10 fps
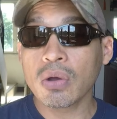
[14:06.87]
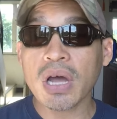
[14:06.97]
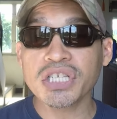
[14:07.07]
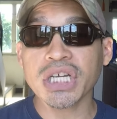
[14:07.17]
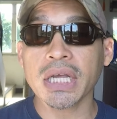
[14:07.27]

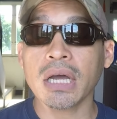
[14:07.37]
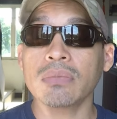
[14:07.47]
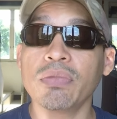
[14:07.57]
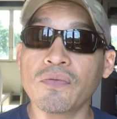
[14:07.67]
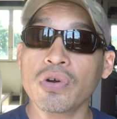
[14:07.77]
go out and check it
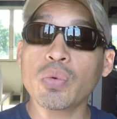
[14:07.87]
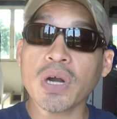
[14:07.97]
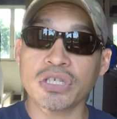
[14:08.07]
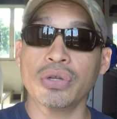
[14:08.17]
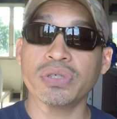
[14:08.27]
out before you
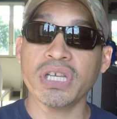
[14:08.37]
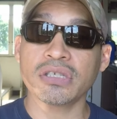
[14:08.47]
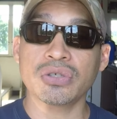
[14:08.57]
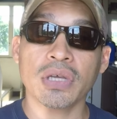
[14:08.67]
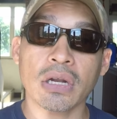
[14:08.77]
watch the new
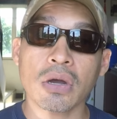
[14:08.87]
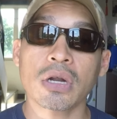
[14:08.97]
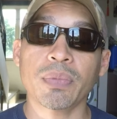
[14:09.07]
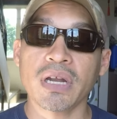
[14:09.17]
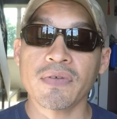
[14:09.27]
season so you get
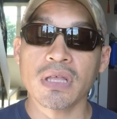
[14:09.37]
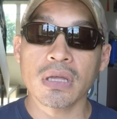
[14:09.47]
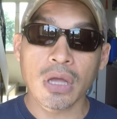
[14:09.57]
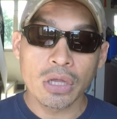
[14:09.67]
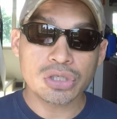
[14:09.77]
caught up on everything.